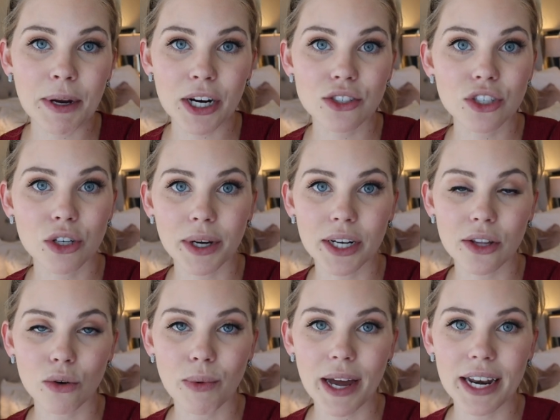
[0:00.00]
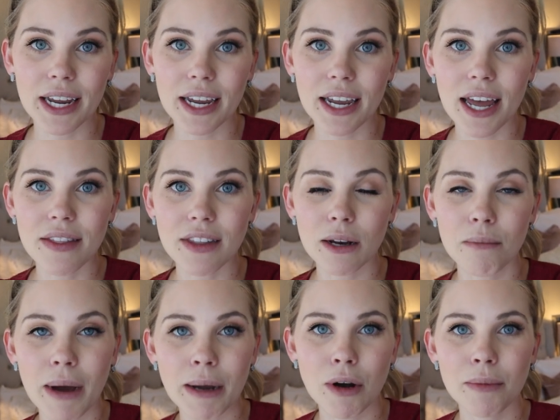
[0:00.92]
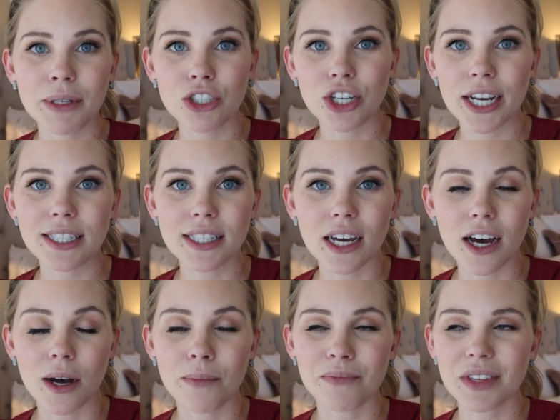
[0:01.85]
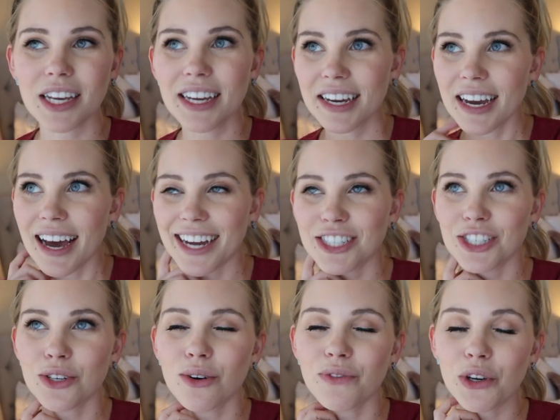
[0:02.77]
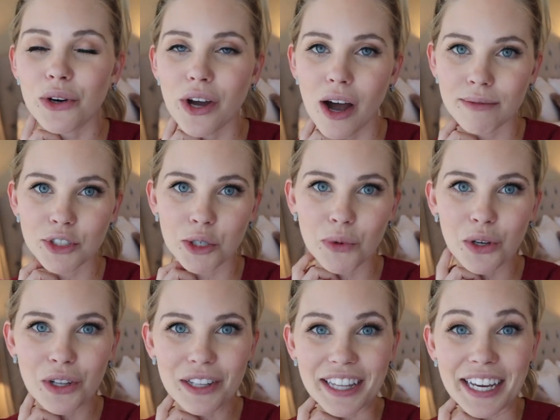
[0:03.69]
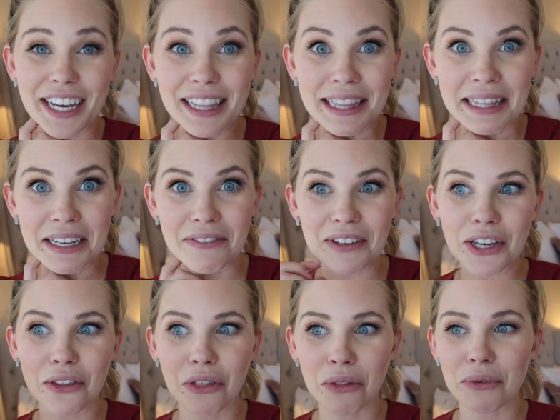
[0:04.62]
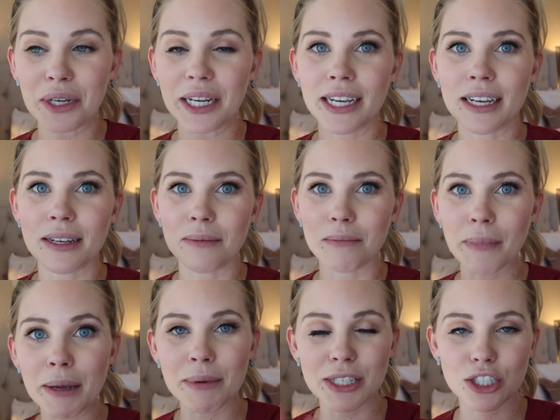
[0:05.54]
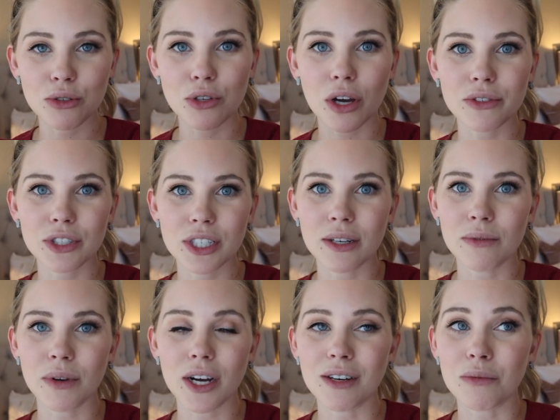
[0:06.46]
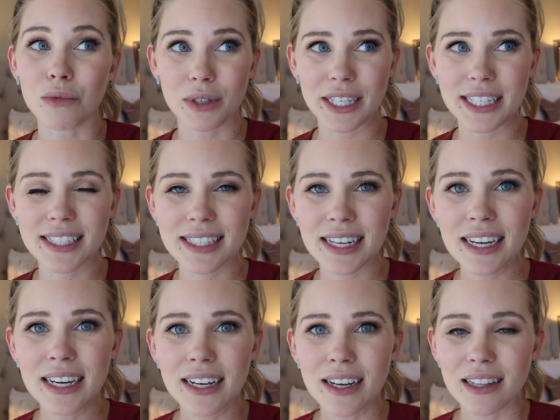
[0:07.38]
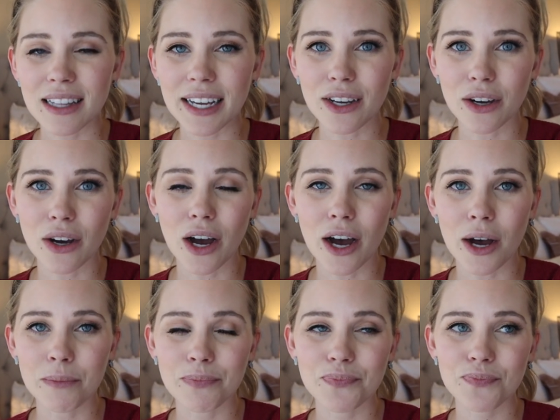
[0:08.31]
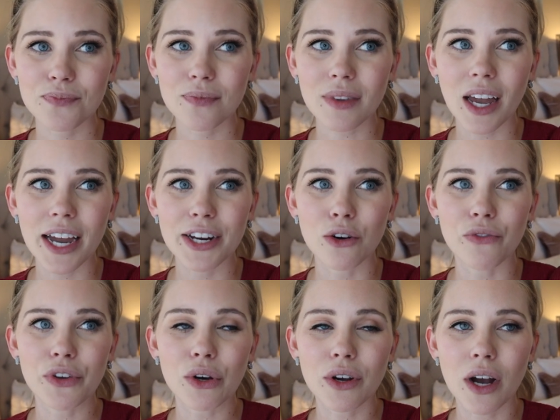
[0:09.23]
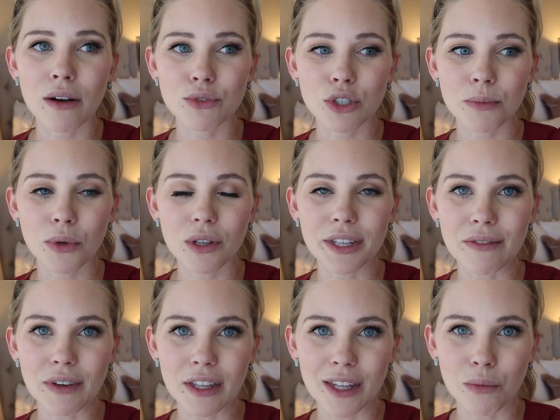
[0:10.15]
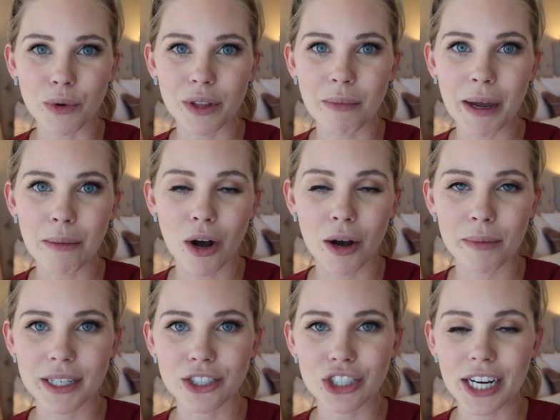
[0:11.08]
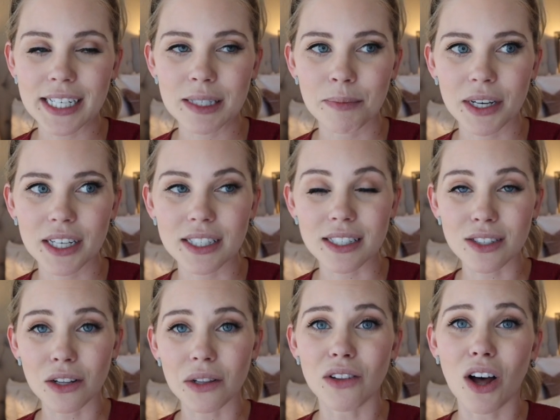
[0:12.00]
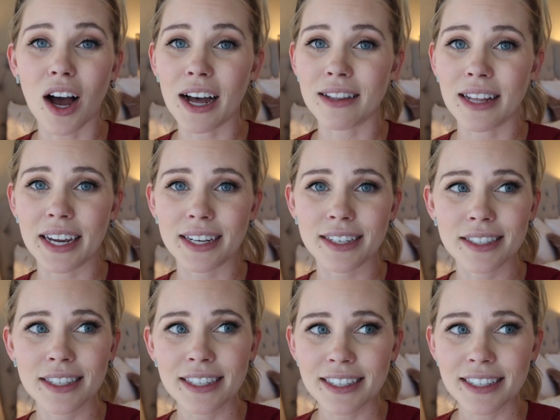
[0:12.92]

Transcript: parents are going to the wedding, and then my mom and Jace, um, I just don't feel comfortable leaving three babies, two toddlers, and um, Reese. Like, um, I don't feel comfortable leaving them with my mom and Jace because it's a lot, like,